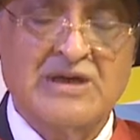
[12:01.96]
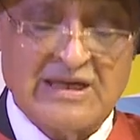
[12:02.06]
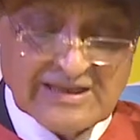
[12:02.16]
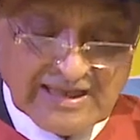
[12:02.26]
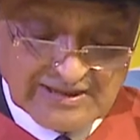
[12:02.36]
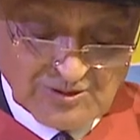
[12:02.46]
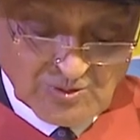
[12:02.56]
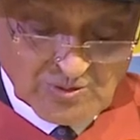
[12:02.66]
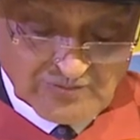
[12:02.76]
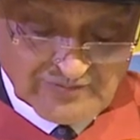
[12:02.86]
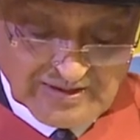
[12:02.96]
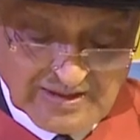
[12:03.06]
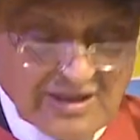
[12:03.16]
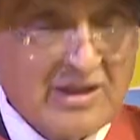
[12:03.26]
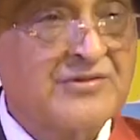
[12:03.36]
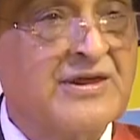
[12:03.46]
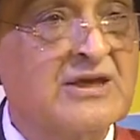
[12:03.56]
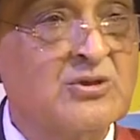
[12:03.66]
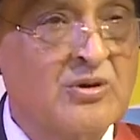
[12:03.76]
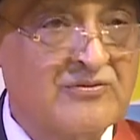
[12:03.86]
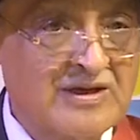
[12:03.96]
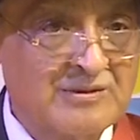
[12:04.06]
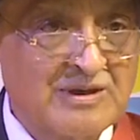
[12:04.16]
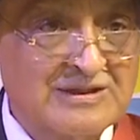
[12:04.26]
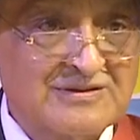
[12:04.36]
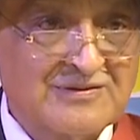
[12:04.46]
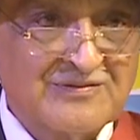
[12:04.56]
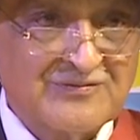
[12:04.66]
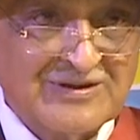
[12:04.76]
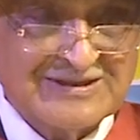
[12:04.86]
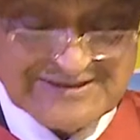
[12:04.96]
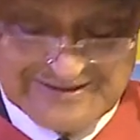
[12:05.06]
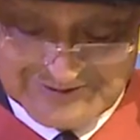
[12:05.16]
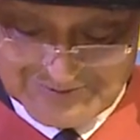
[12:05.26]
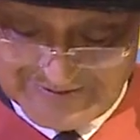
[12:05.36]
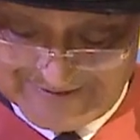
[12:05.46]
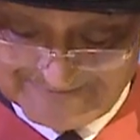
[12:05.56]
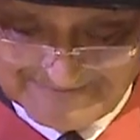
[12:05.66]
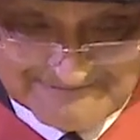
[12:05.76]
can carry all over. Thank you all very much for listening to me.